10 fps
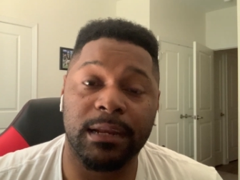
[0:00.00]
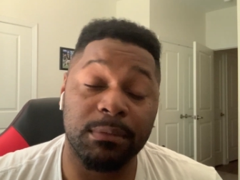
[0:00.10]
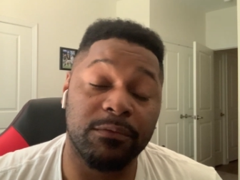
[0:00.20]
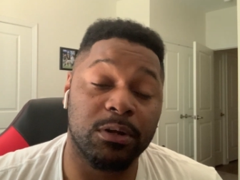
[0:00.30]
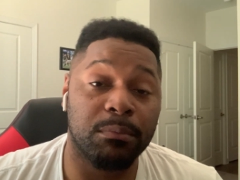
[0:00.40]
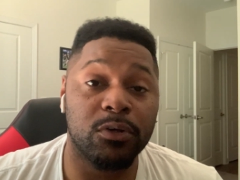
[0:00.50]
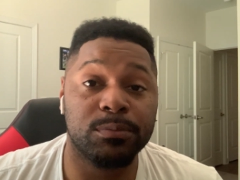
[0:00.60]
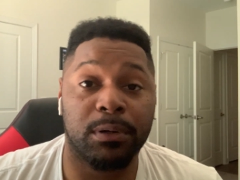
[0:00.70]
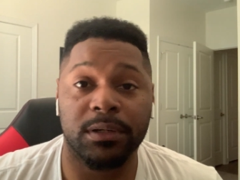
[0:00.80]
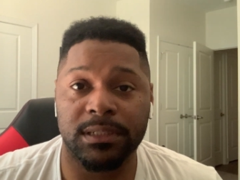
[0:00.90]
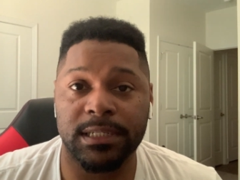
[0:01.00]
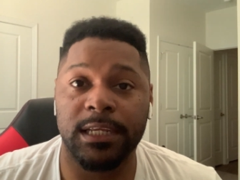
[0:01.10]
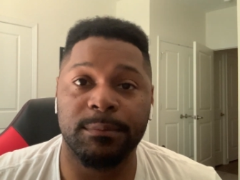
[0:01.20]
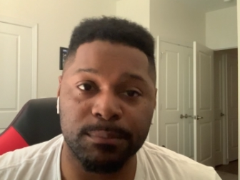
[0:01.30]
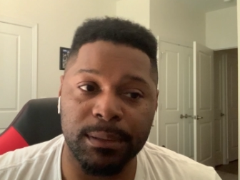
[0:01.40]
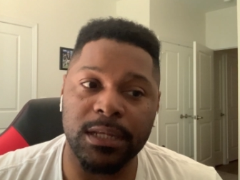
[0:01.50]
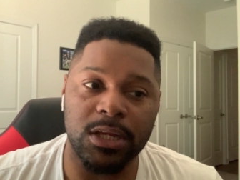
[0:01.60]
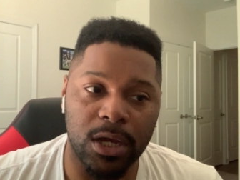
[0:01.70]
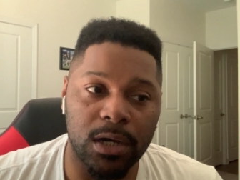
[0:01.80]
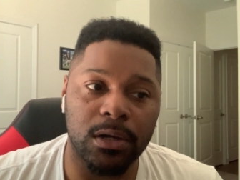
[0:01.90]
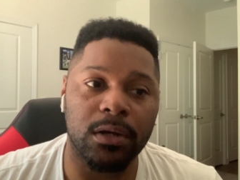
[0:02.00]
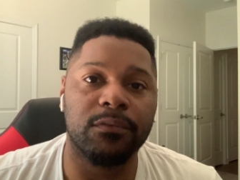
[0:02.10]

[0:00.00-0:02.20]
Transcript: I mean, for the most part, the team has been young